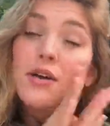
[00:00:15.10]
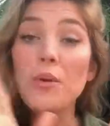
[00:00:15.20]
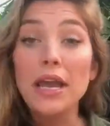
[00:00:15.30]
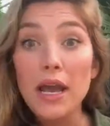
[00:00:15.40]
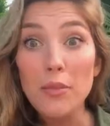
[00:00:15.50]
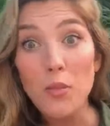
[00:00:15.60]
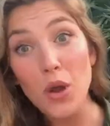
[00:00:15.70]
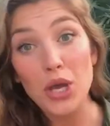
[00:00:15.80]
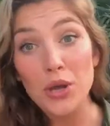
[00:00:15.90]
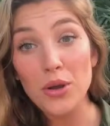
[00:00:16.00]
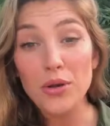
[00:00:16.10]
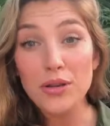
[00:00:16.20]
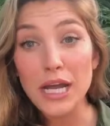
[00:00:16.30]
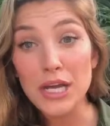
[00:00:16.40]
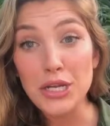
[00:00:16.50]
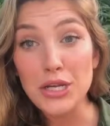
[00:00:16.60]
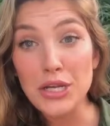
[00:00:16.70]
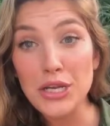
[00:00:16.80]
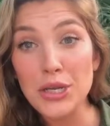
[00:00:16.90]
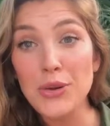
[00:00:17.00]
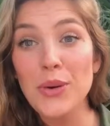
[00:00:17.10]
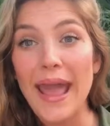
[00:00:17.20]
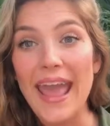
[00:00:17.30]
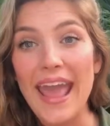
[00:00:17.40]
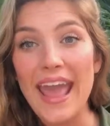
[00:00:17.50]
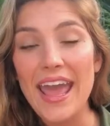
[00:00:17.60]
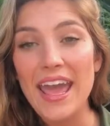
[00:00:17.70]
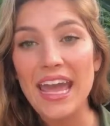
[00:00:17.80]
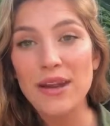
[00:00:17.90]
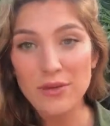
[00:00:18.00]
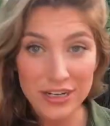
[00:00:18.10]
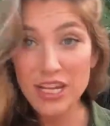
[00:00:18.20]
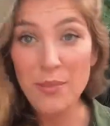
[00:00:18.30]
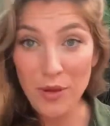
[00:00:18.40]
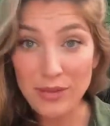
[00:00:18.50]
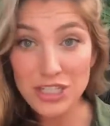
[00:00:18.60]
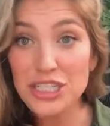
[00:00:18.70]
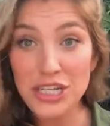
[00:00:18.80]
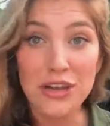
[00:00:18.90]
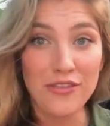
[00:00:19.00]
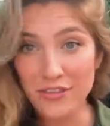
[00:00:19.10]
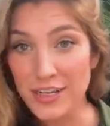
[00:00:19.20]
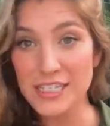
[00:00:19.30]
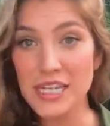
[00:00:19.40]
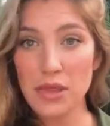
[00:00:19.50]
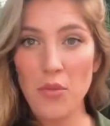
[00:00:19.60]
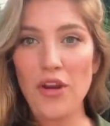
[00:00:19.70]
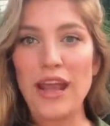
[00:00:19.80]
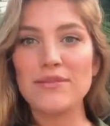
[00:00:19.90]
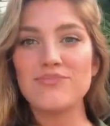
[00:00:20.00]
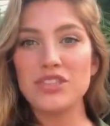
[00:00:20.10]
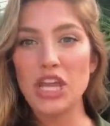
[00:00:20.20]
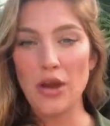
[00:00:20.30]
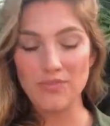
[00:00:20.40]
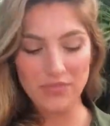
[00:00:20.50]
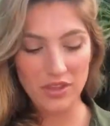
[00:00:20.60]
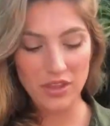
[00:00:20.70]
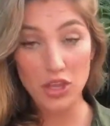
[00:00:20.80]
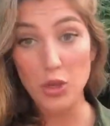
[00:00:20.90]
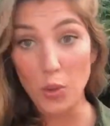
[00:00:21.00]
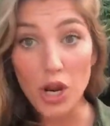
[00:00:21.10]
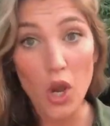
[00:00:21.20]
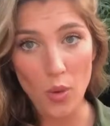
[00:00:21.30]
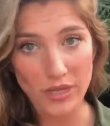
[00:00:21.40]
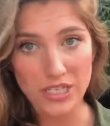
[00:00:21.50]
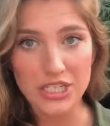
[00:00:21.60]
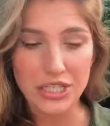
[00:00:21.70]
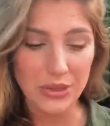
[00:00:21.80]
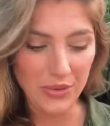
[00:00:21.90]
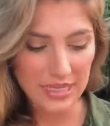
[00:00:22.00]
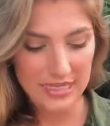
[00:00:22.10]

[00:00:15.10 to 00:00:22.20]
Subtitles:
wake up, woo, cock-a-doodle-doo, and we're gonna talk about what you're gonna do first thing in the morning. So, you are going to